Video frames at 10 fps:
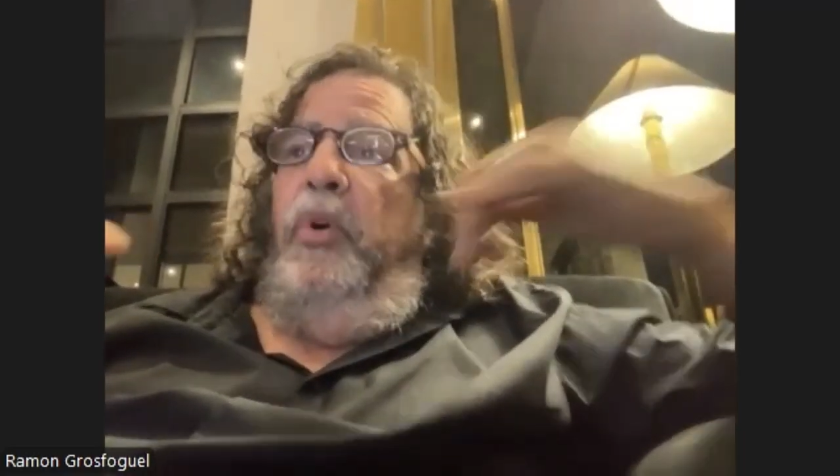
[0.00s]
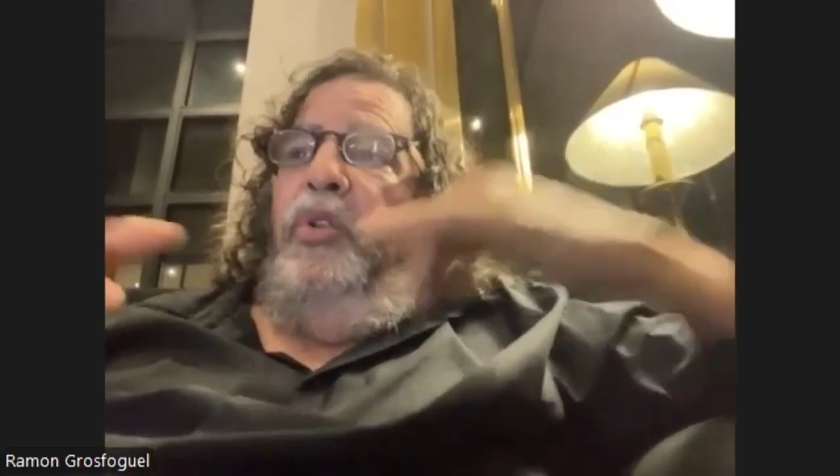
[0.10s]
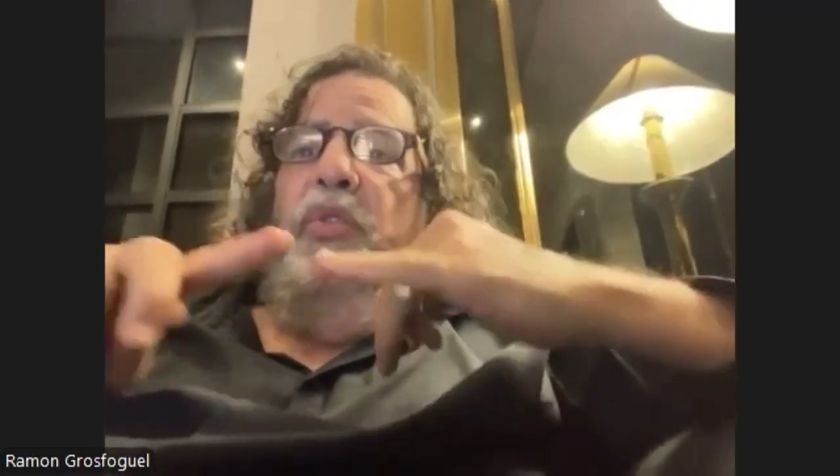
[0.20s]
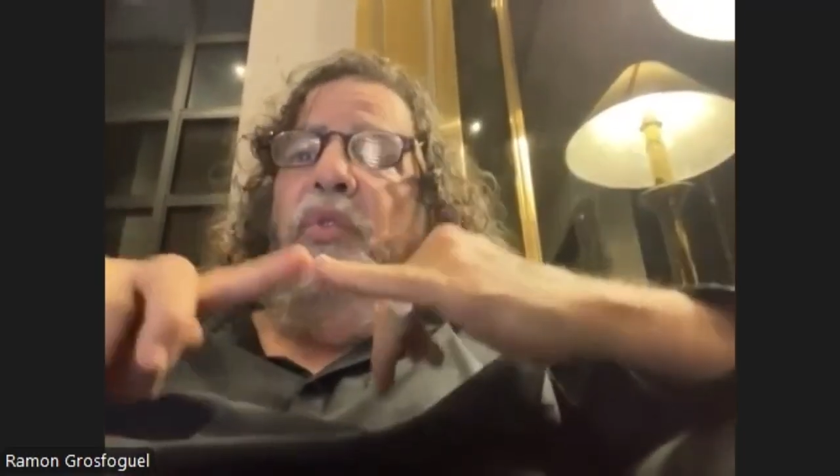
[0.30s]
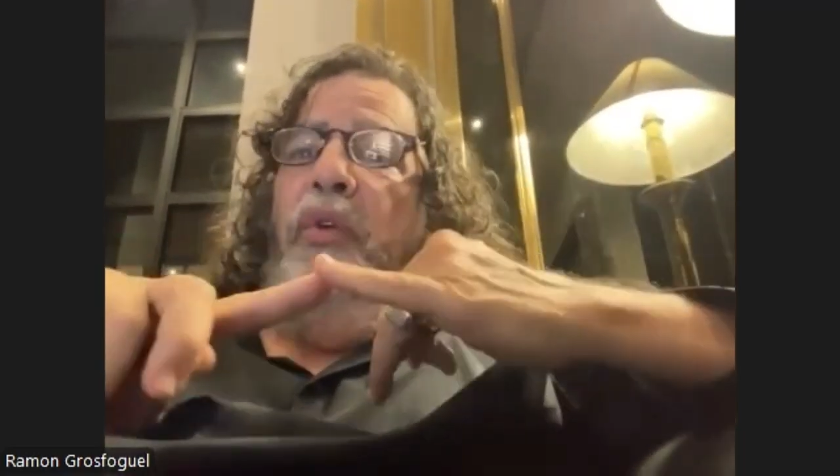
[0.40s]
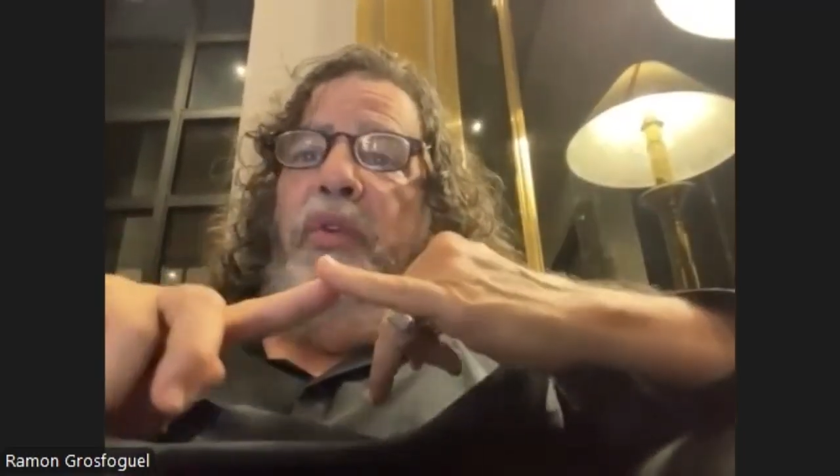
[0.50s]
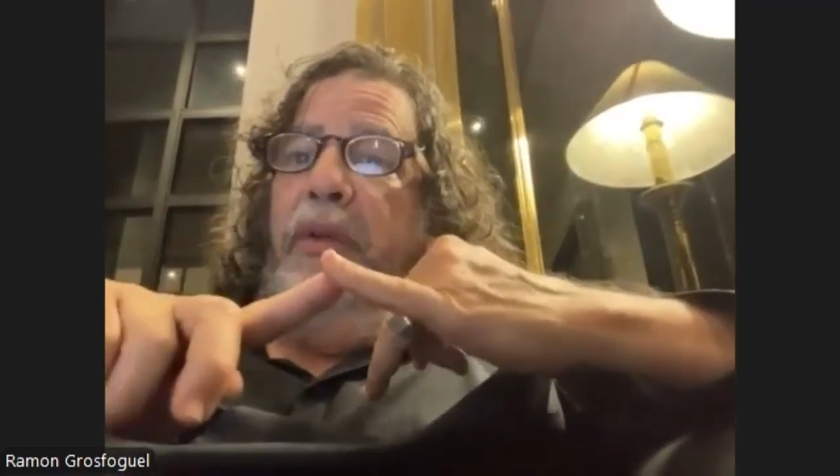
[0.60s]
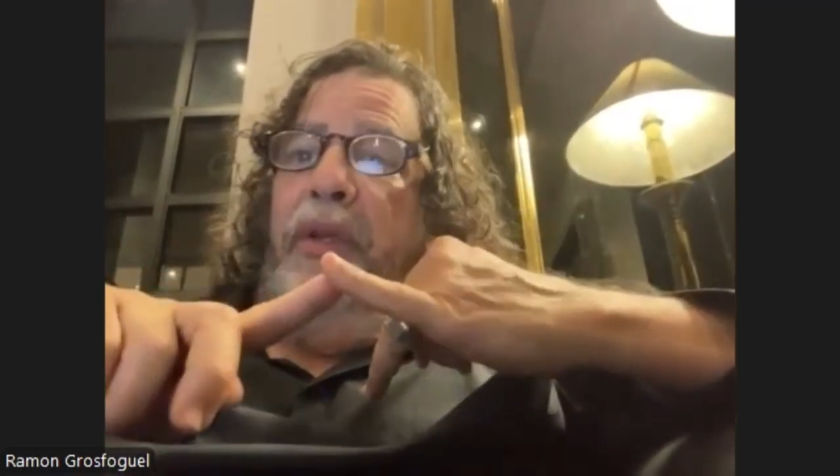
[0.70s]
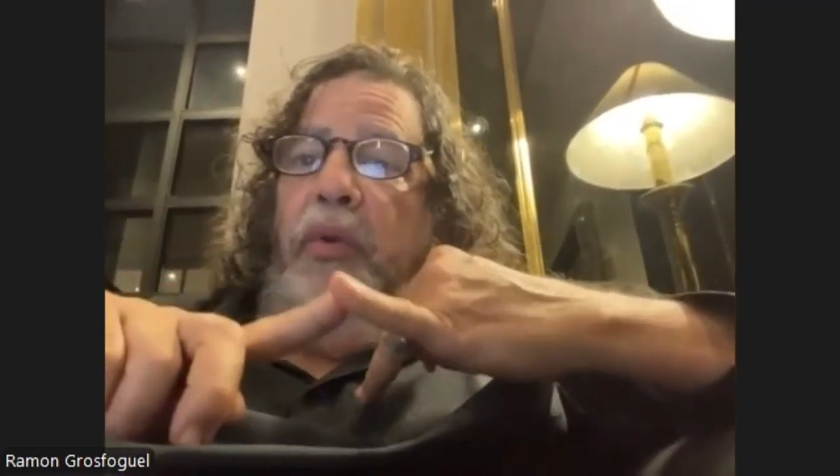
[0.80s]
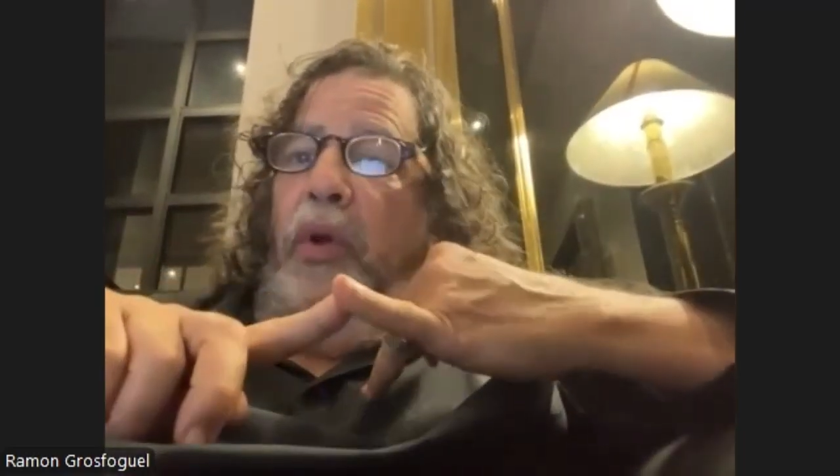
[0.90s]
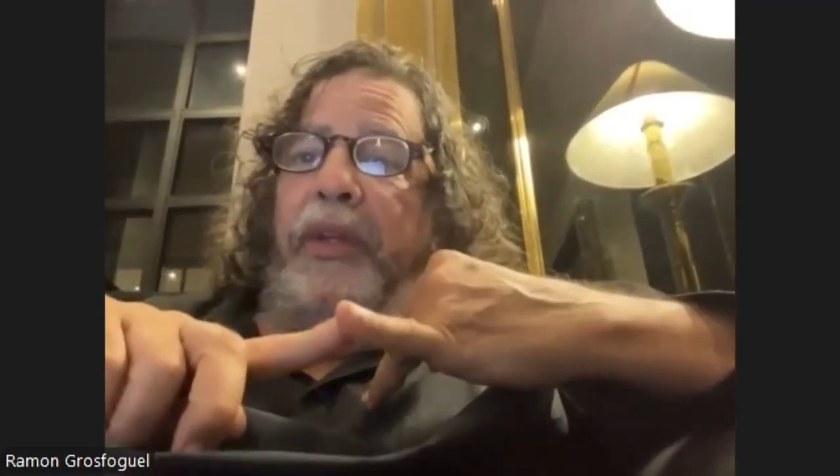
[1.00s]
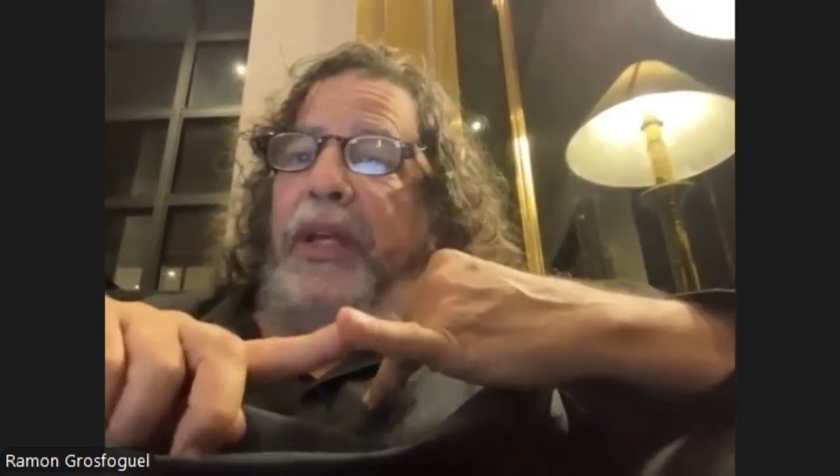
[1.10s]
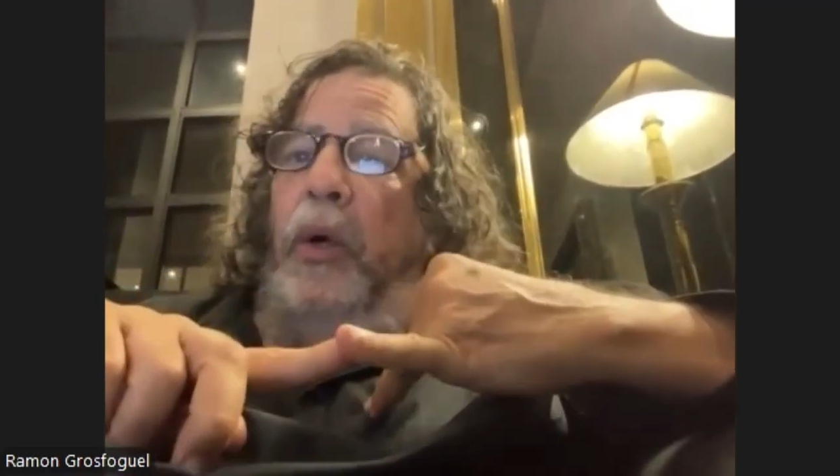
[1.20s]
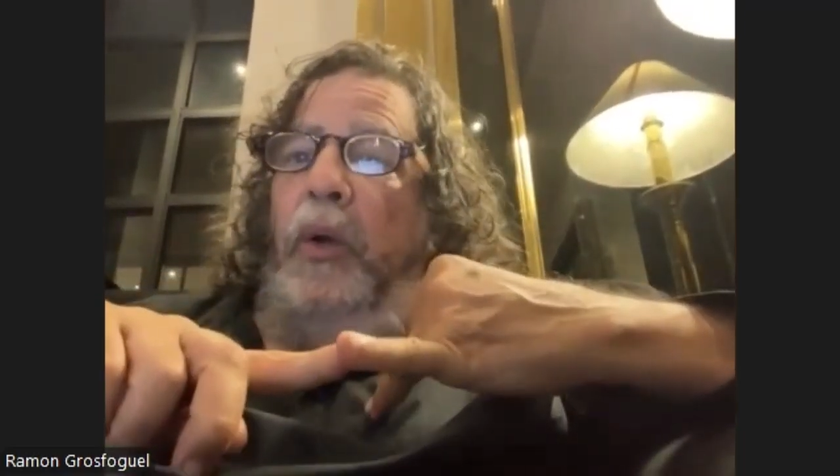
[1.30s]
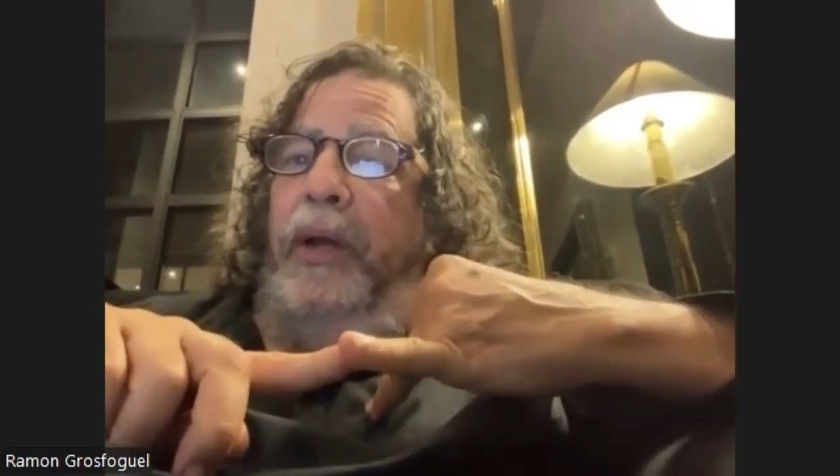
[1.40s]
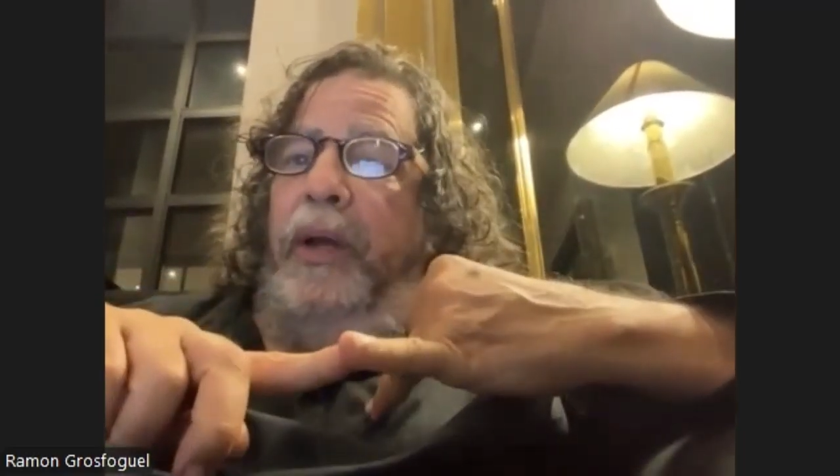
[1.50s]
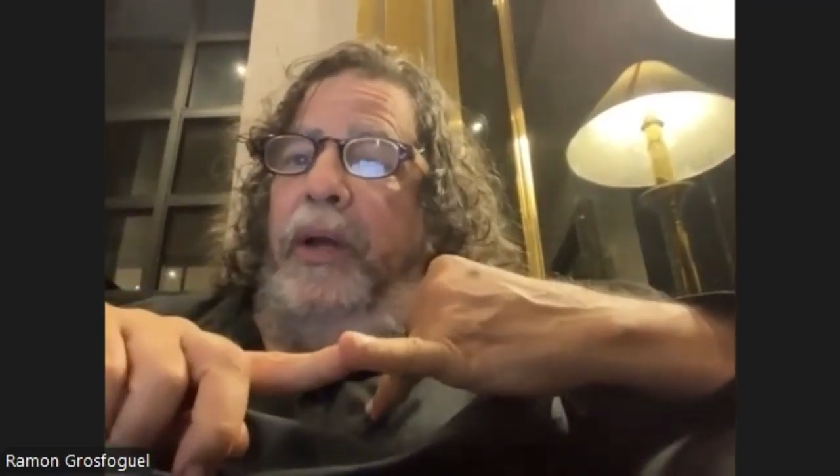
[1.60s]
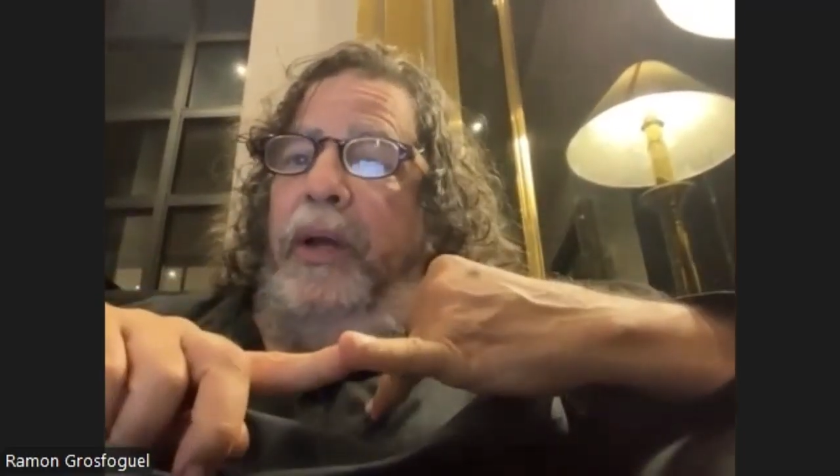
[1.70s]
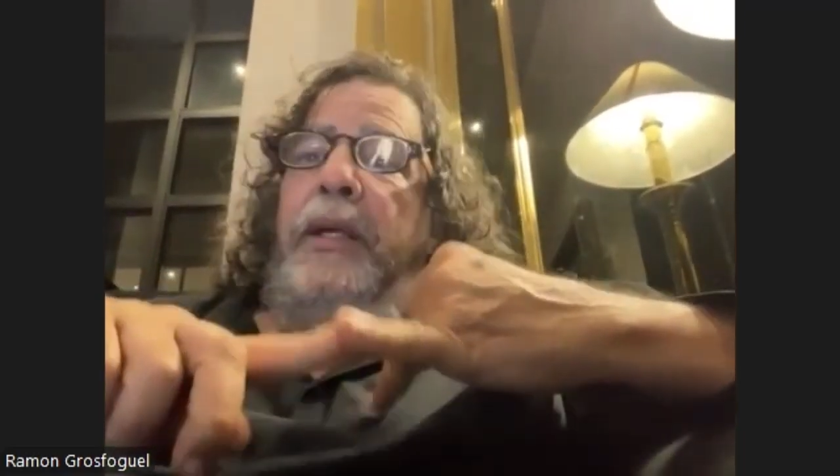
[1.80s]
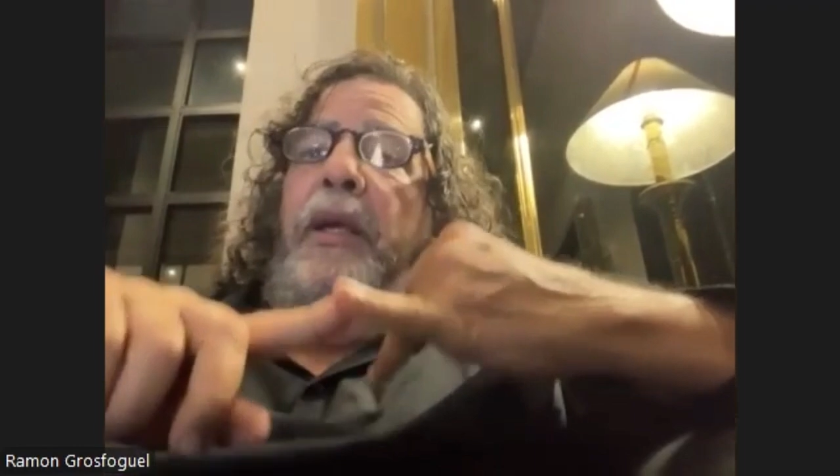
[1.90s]
but you do not
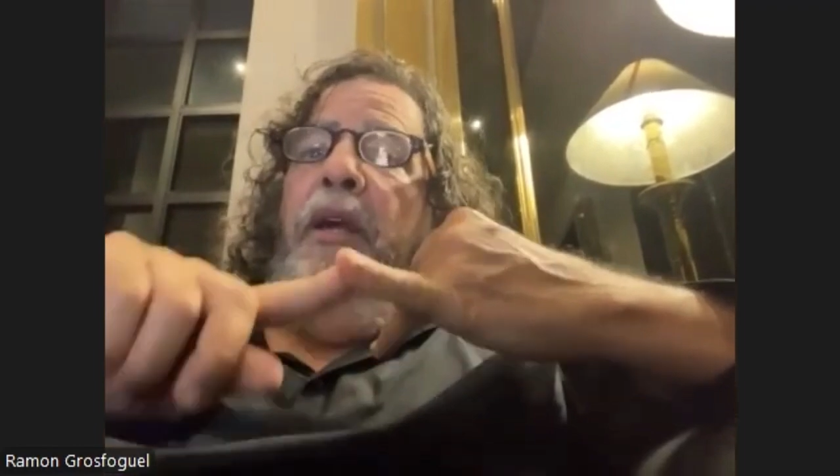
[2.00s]
decolonize